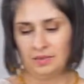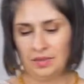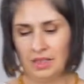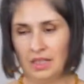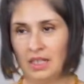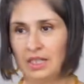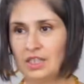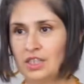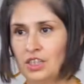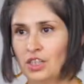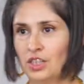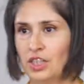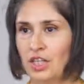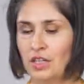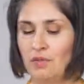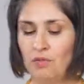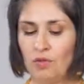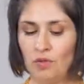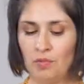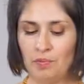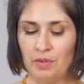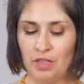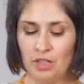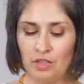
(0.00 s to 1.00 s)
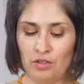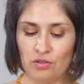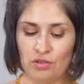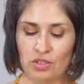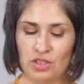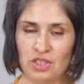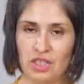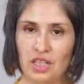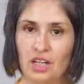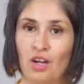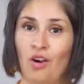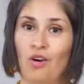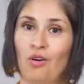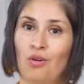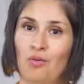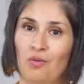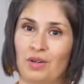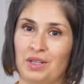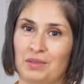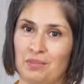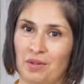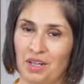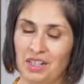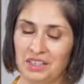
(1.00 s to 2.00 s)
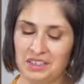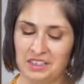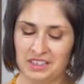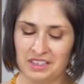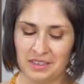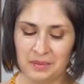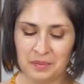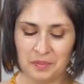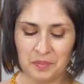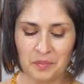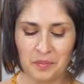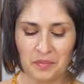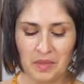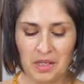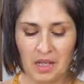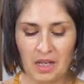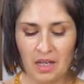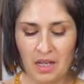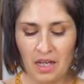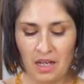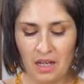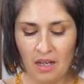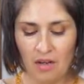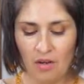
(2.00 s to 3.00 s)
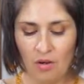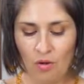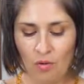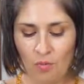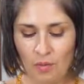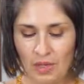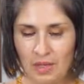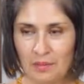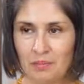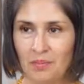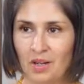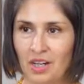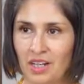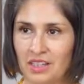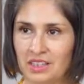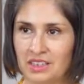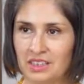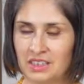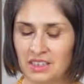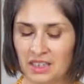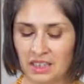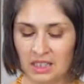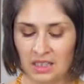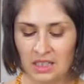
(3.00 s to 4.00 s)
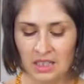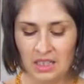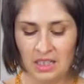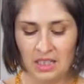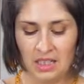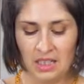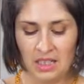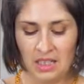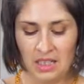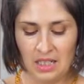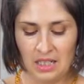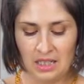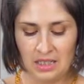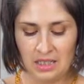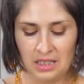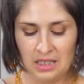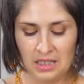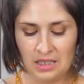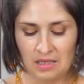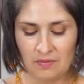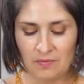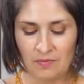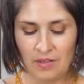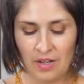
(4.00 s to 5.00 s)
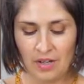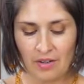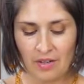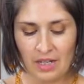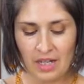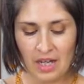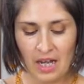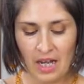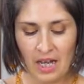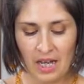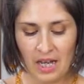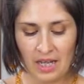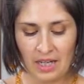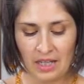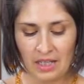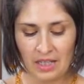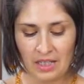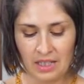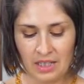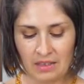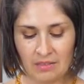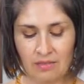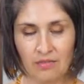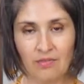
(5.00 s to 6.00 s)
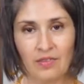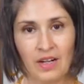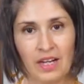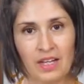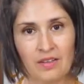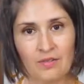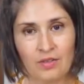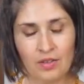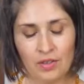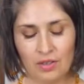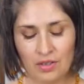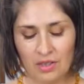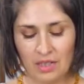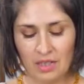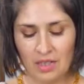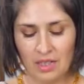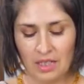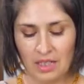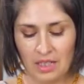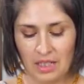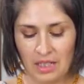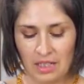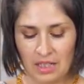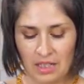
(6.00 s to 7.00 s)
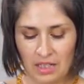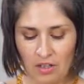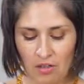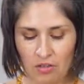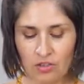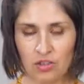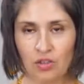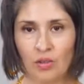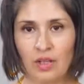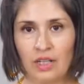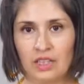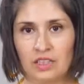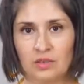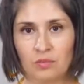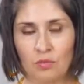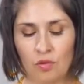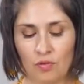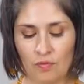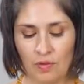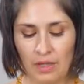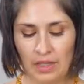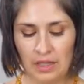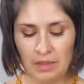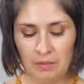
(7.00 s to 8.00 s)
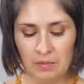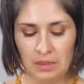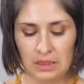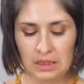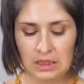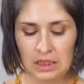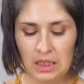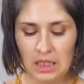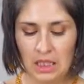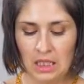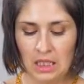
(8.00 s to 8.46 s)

And today we'll be using whole wheat pasta. Whole wheat pasta is very high in fiber and it also has more vitamins.